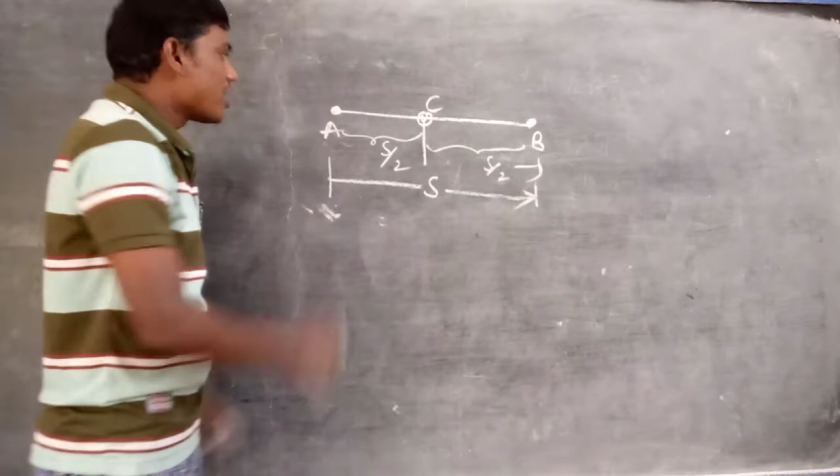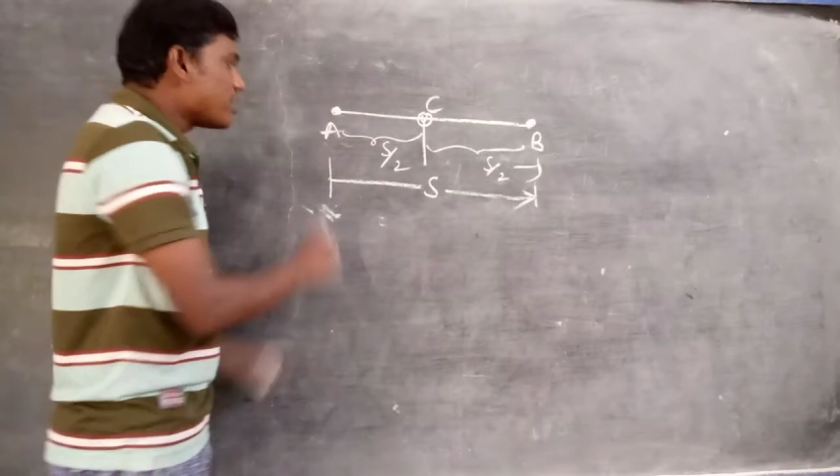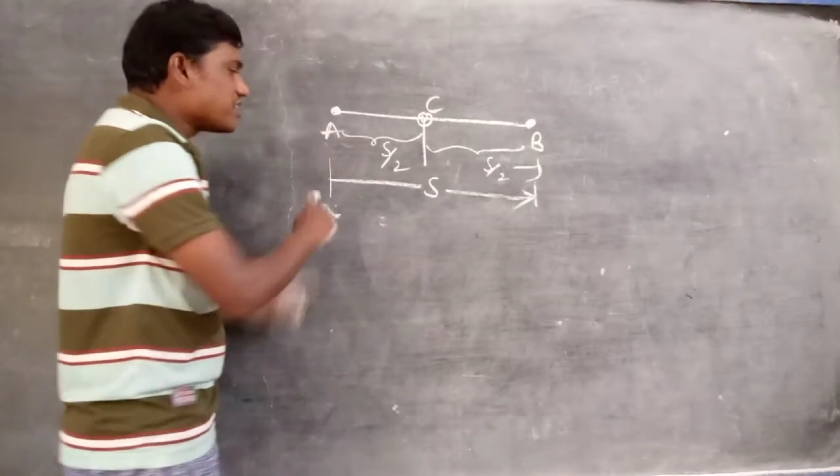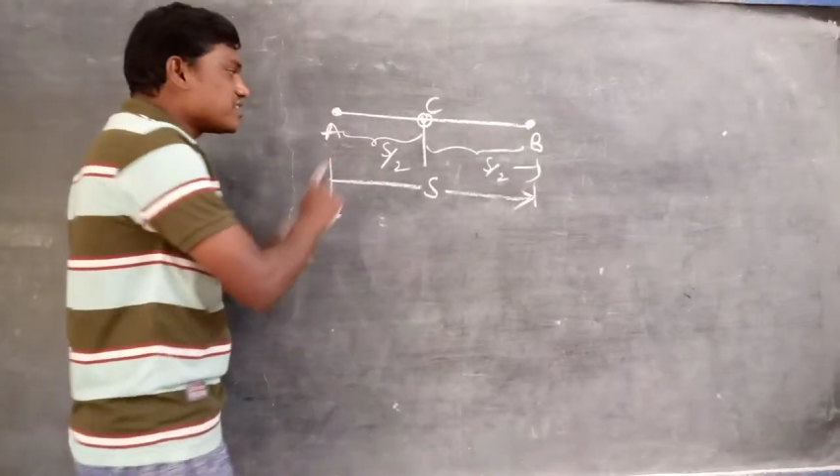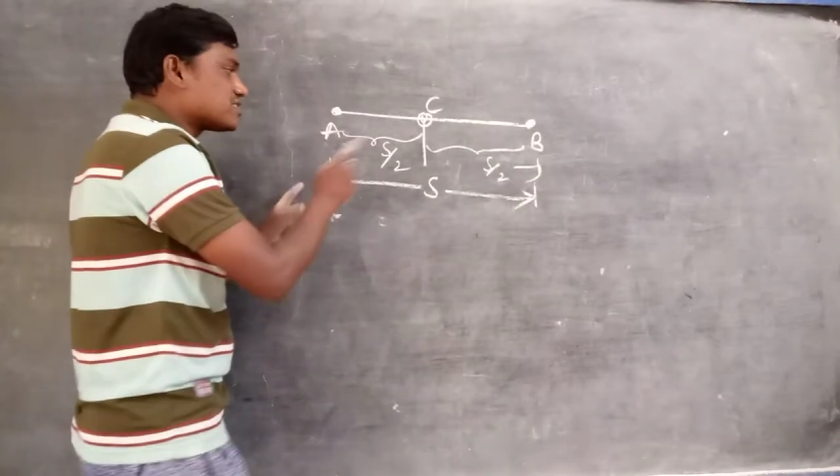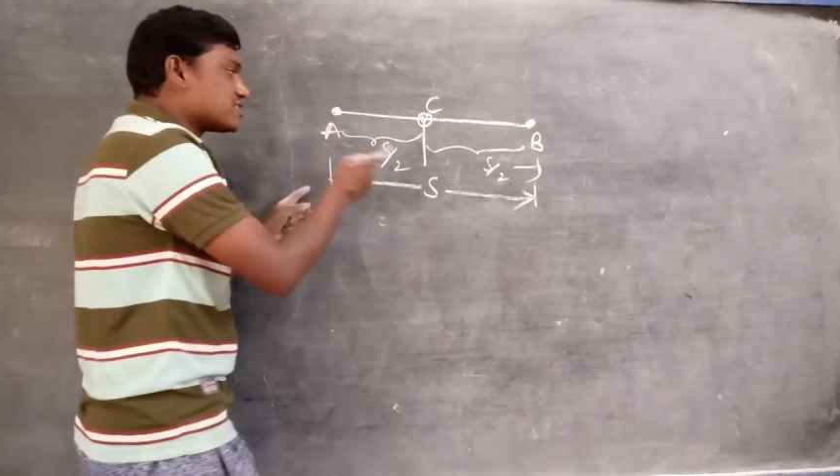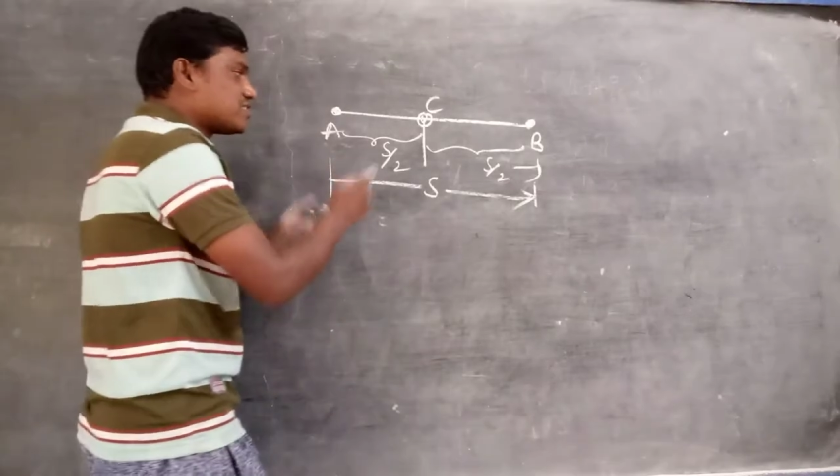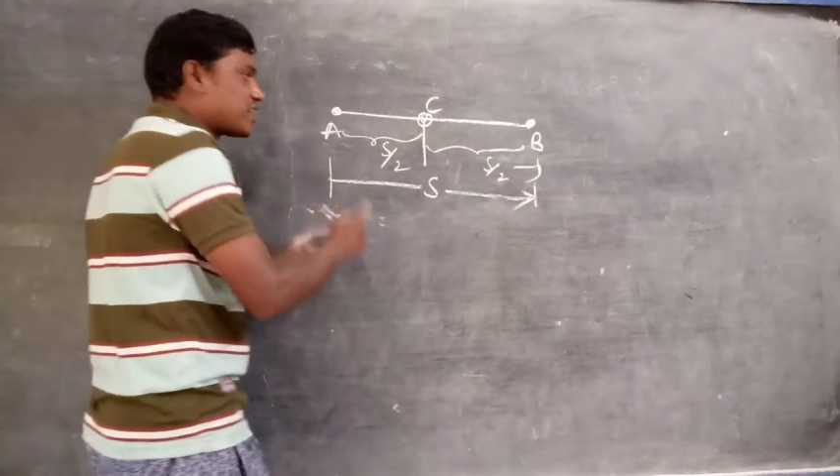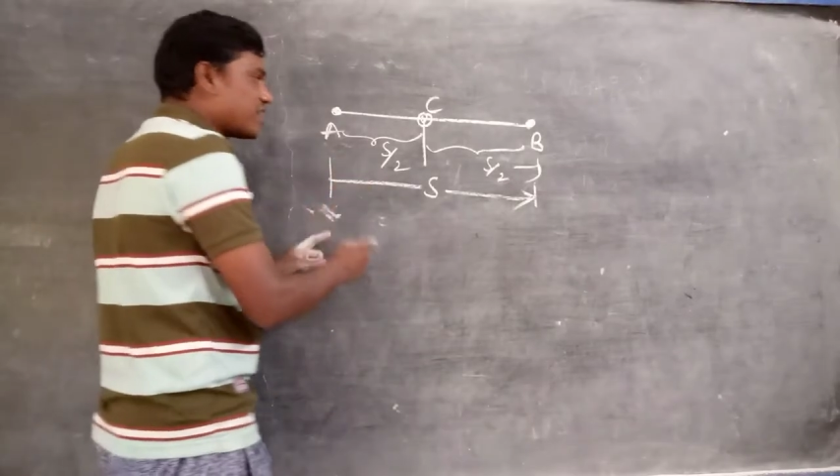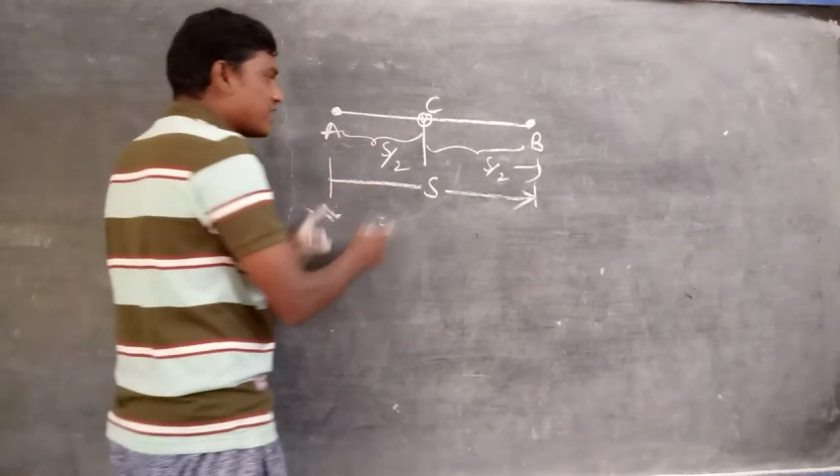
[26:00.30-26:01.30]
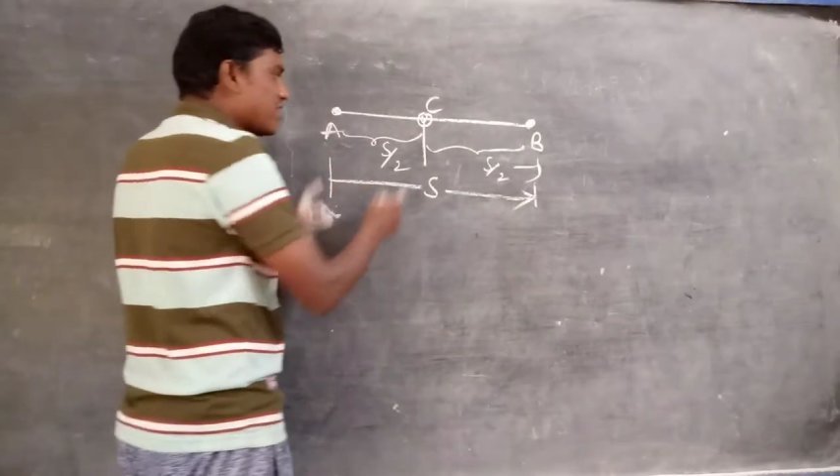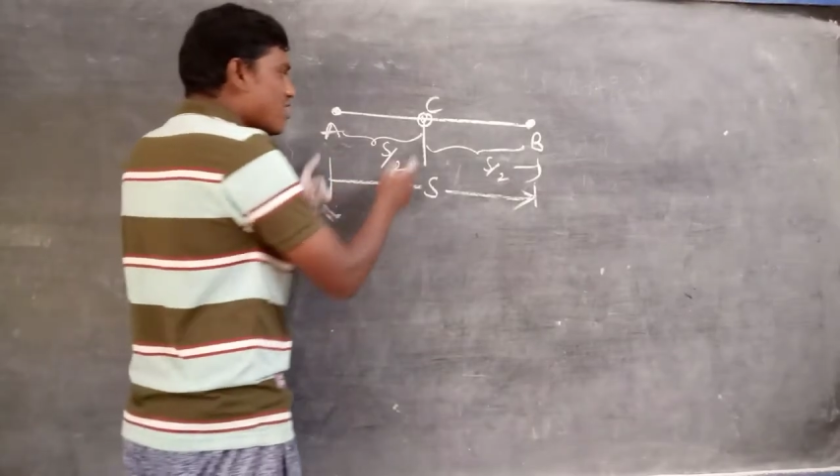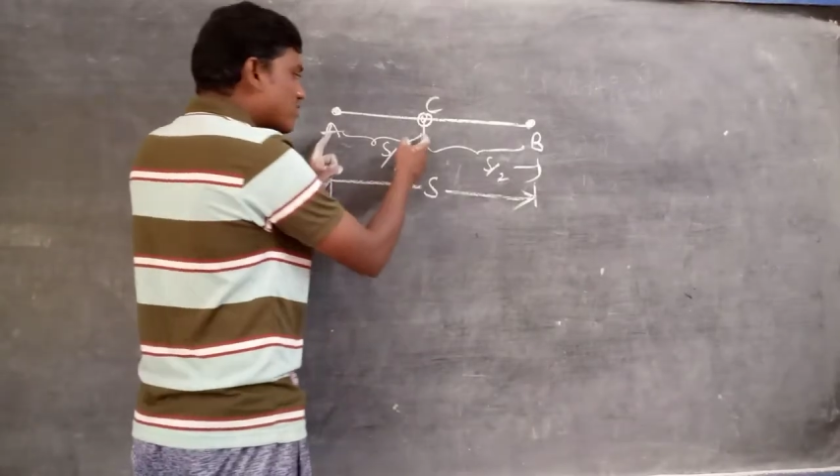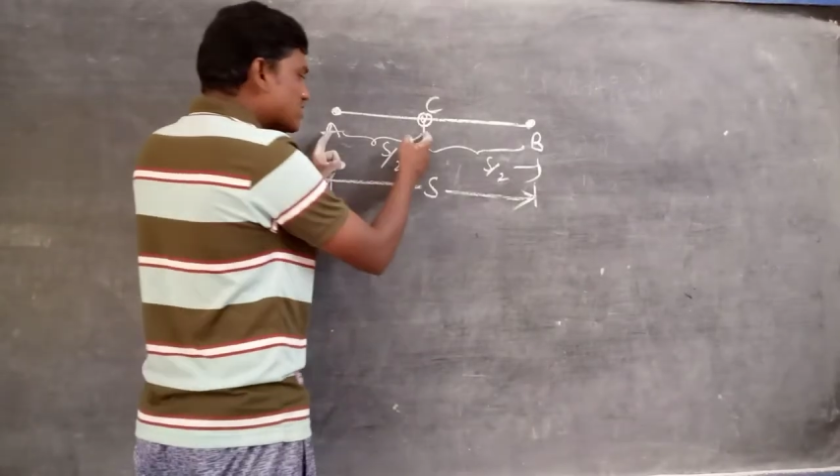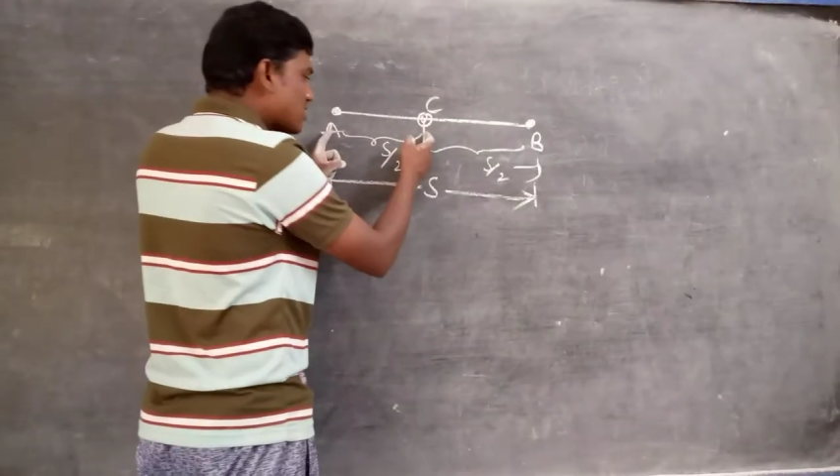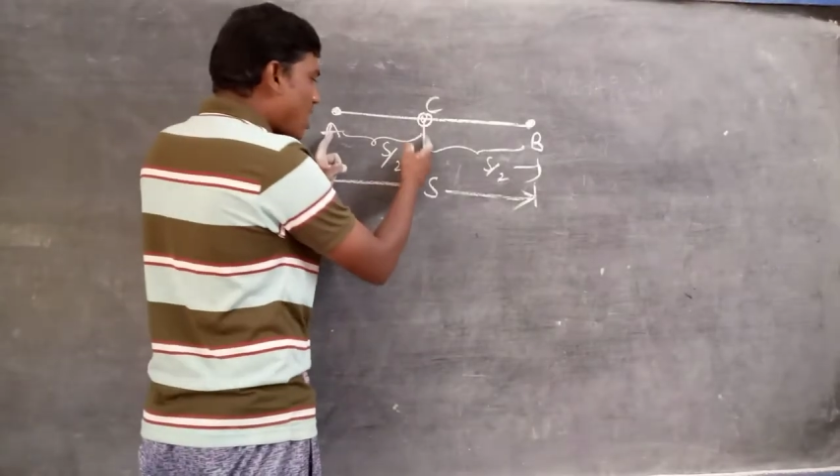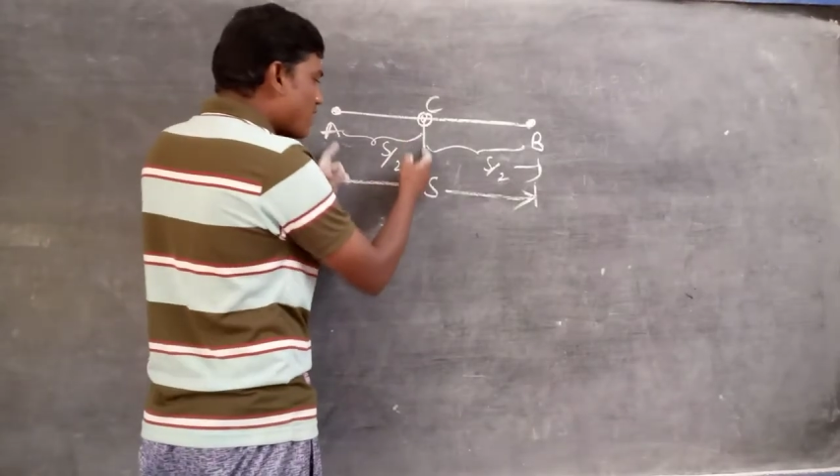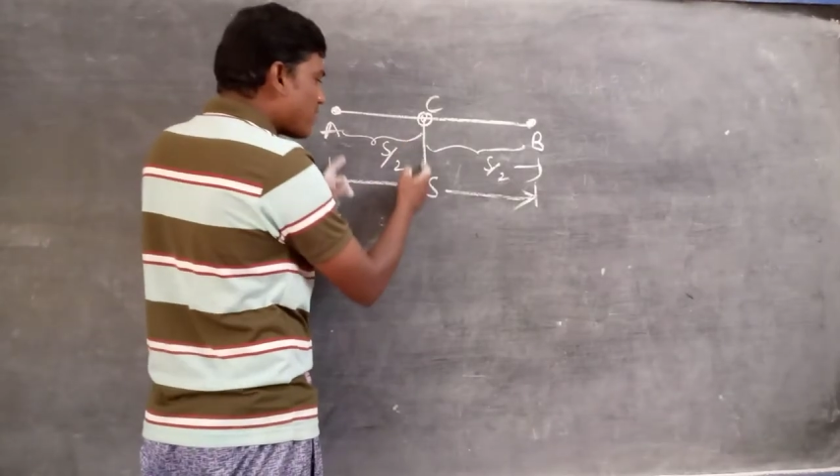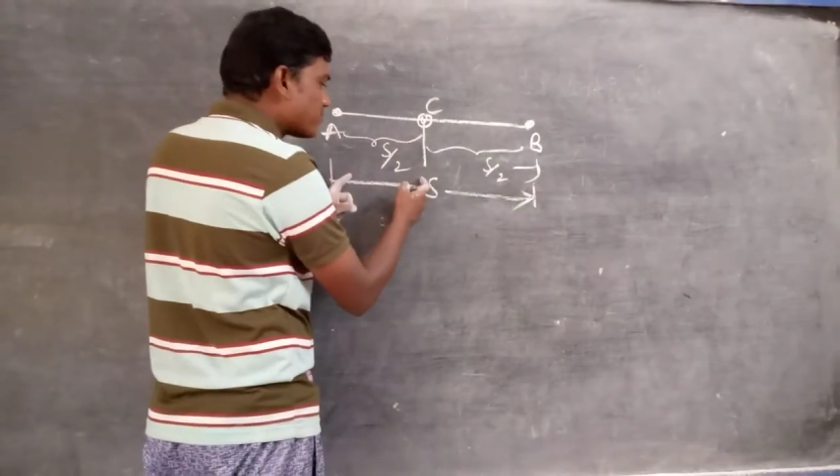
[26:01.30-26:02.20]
in its journey, first half